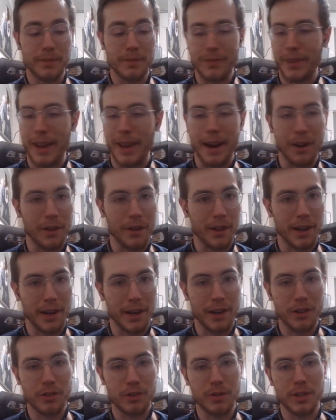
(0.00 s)
But
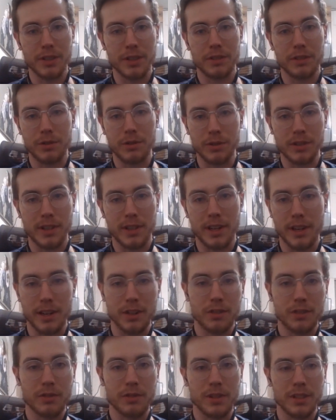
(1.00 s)
airline industries, cruise
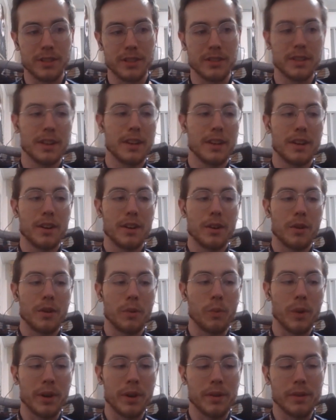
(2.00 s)
line industries,
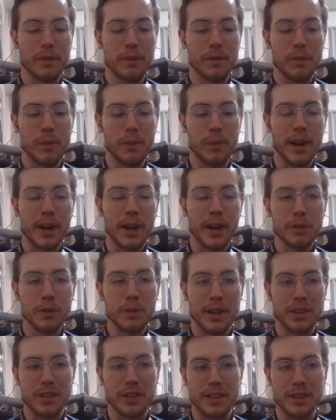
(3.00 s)
what
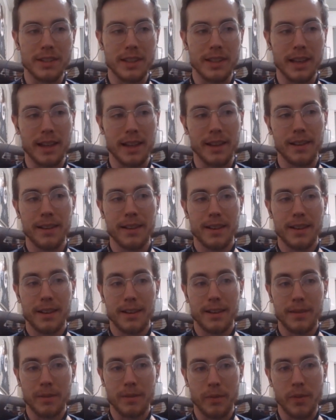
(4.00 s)
I do mention is that
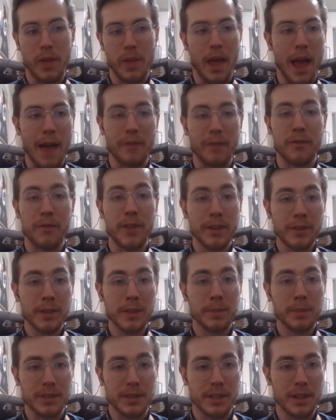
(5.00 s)

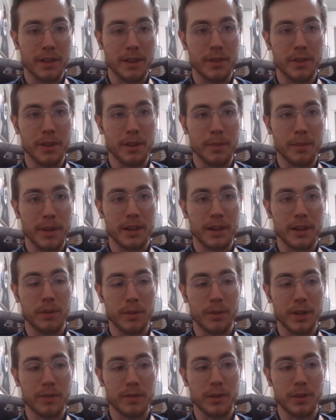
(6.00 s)
50% of the
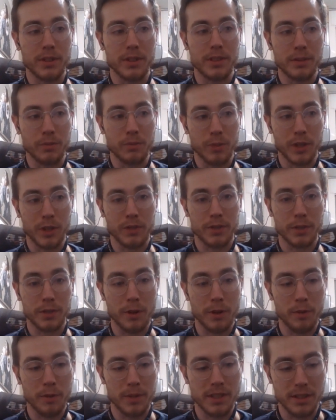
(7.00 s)
American workforce
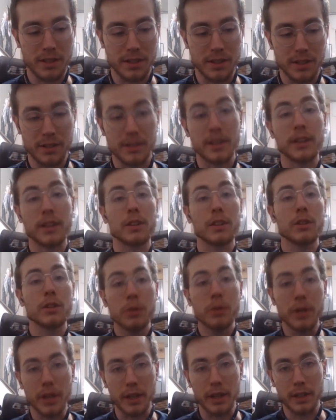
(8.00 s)
works for small businesses,
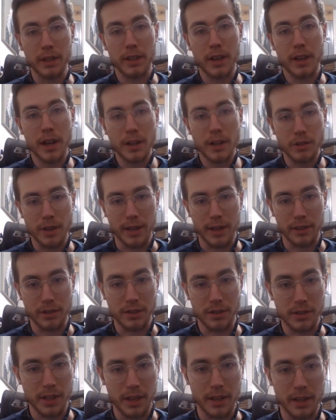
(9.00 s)
including
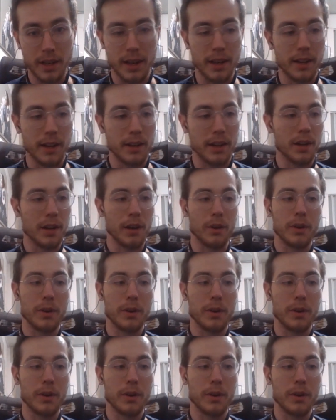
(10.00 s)
contractors and